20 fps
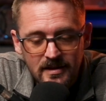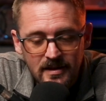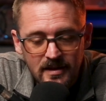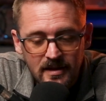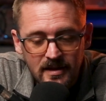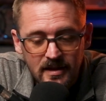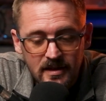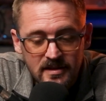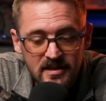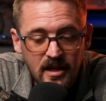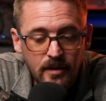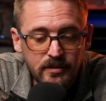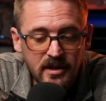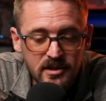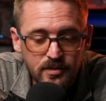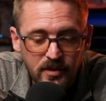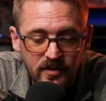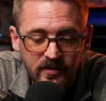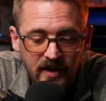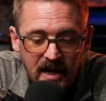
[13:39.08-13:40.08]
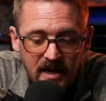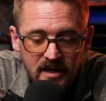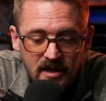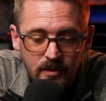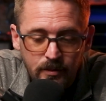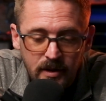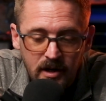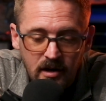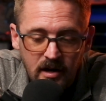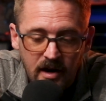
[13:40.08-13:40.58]
except as provided
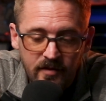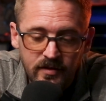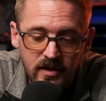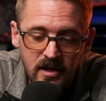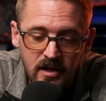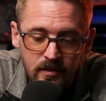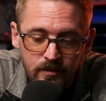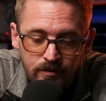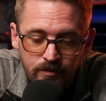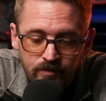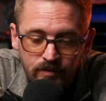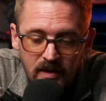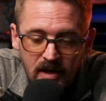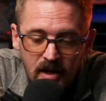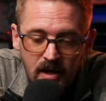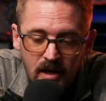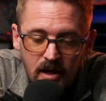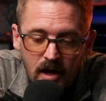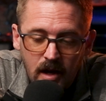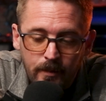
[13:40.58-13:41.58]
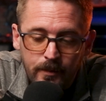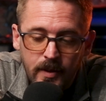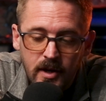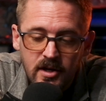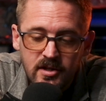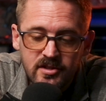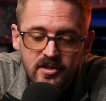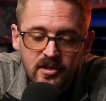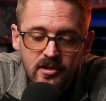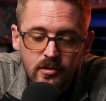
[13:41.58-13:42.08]
in paragraph E, a
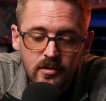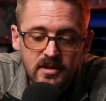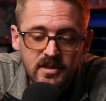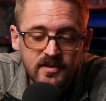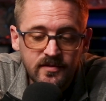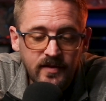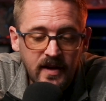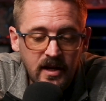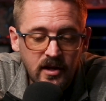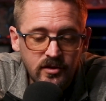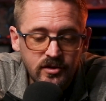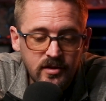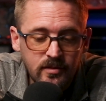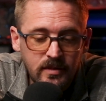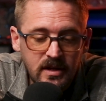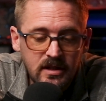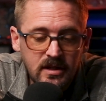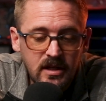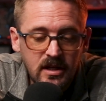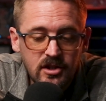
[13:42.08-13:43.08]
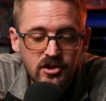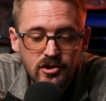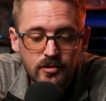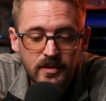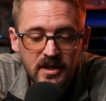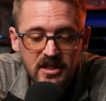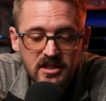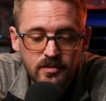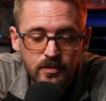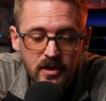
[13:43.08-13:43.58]
person who has failed to meet the
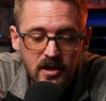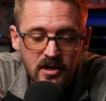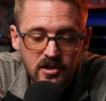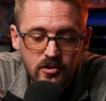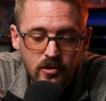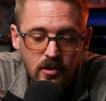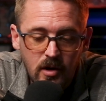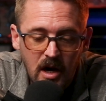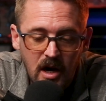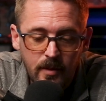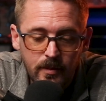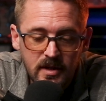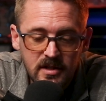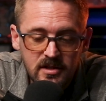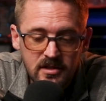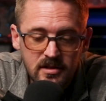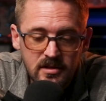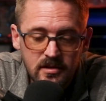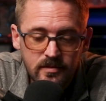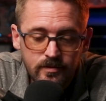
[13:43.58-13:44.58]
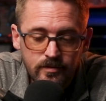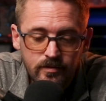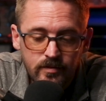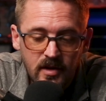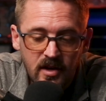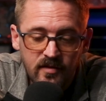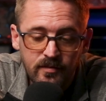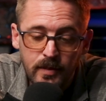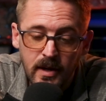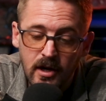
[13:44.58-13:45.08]
instrument experience requirements
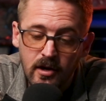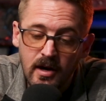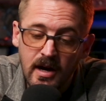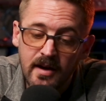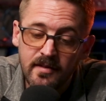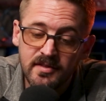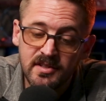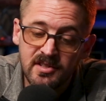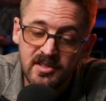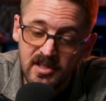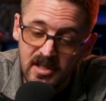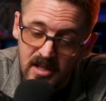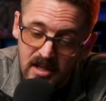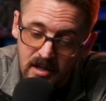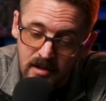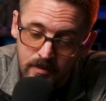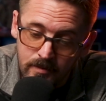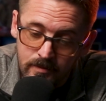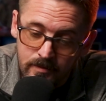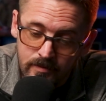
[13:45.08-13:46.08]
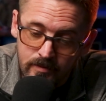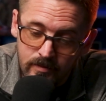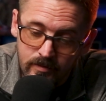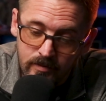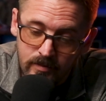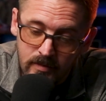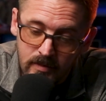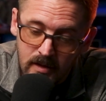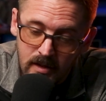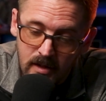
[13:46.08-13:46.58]
of paragraph C
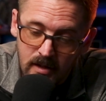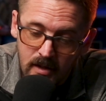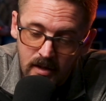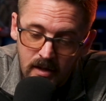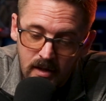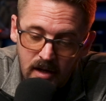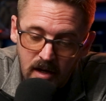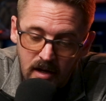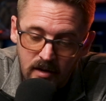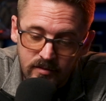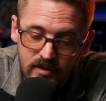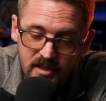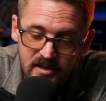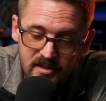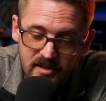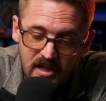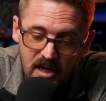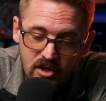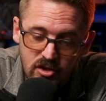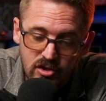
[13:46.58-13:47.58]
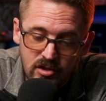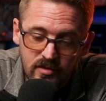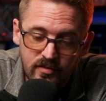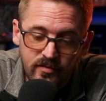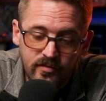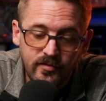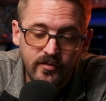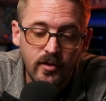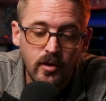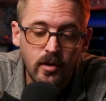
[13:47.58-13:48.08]
of this section
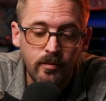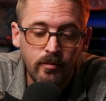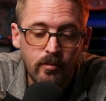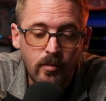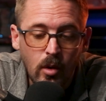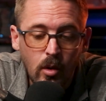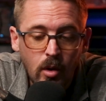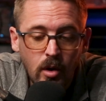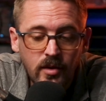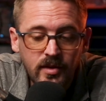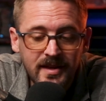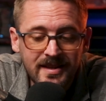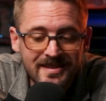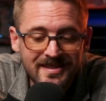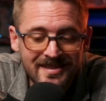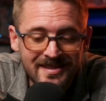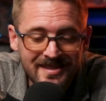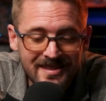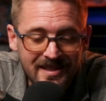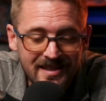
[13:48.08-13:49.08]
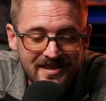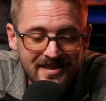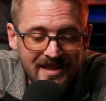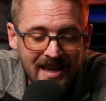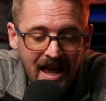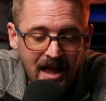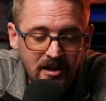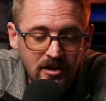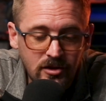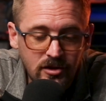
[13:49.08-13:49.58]
for more than 6
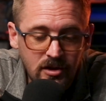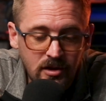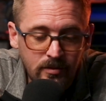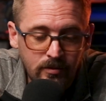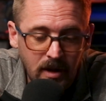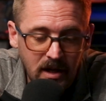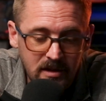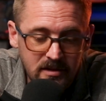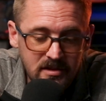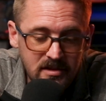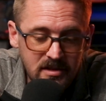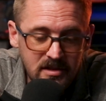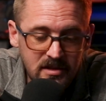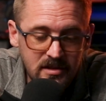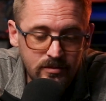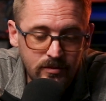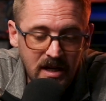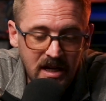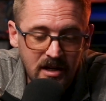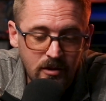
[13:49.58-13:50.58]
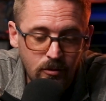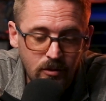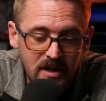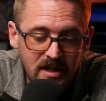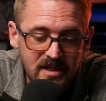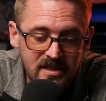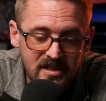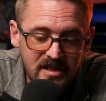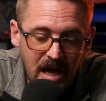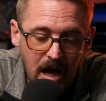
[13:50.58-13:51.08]
calendar months may
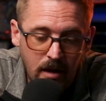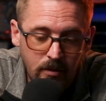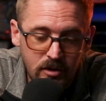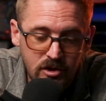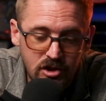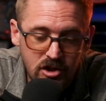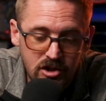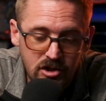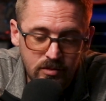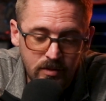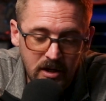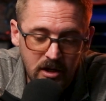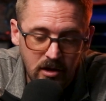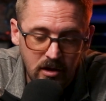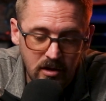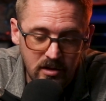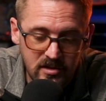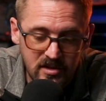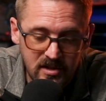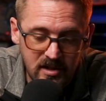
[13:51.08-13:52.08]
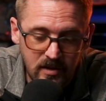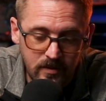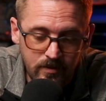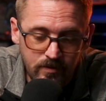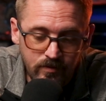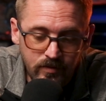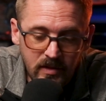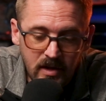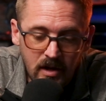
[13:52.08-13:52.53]
reestablish instrument currency